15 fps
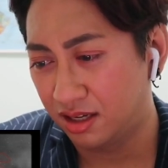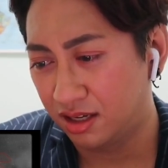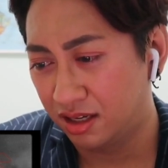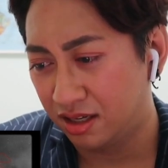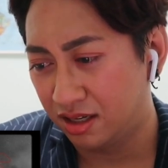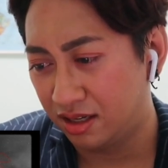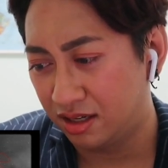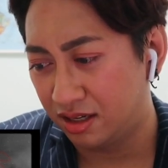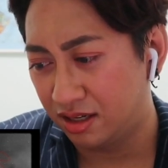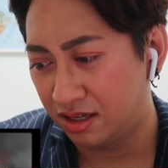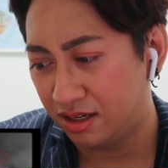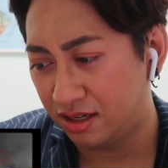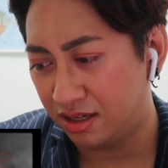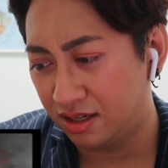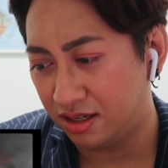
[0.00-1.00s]

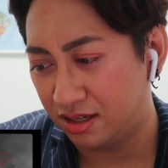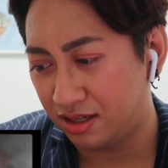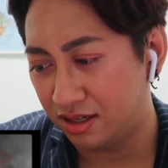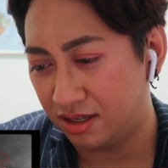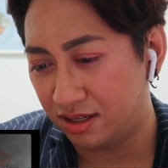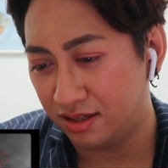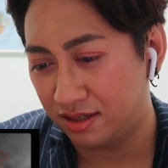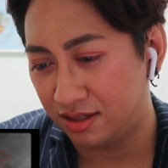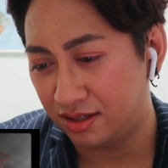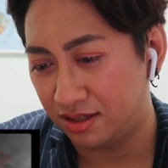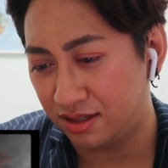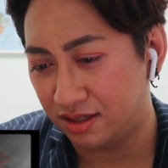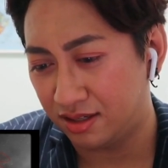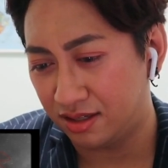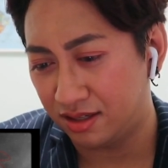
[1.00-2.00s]

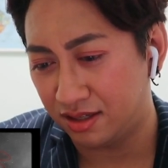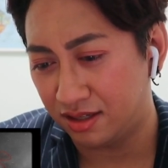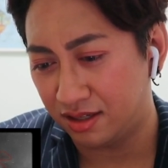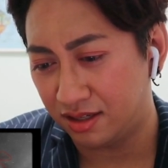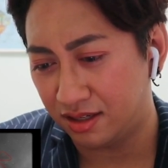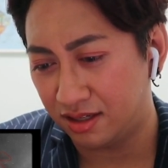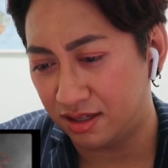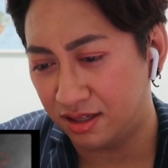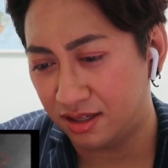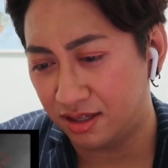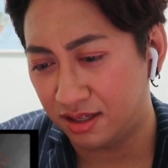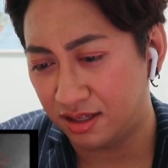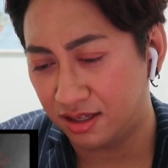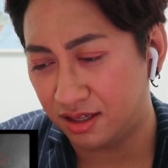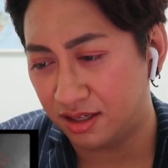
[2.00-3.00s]

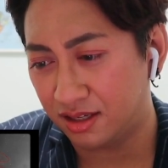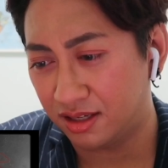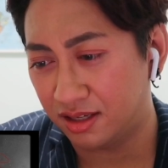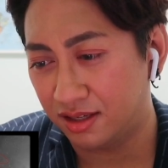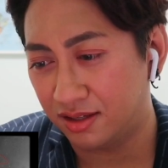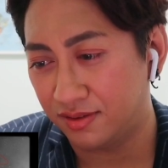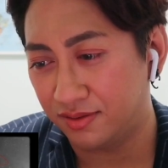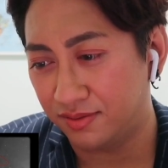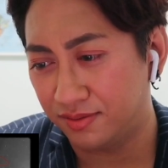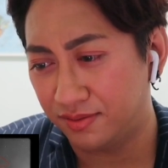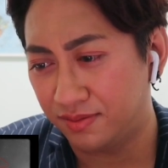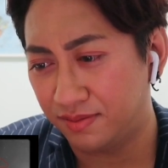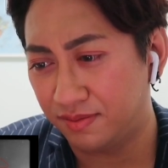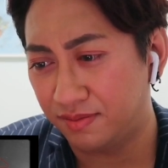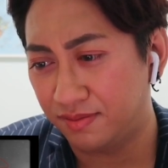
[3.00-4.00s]

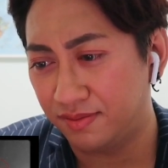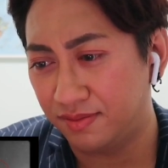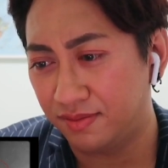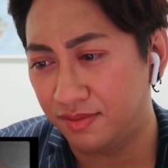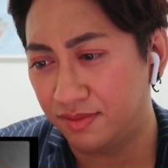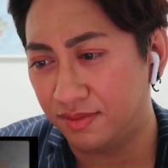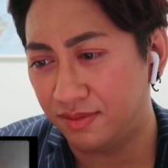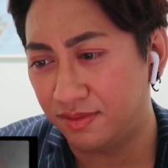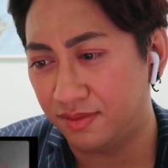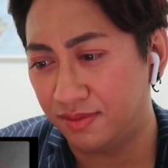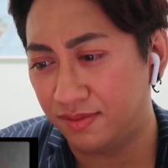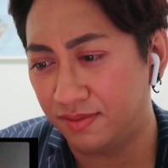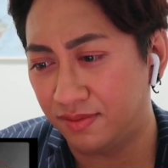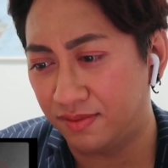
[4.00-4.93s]
Nothing is said.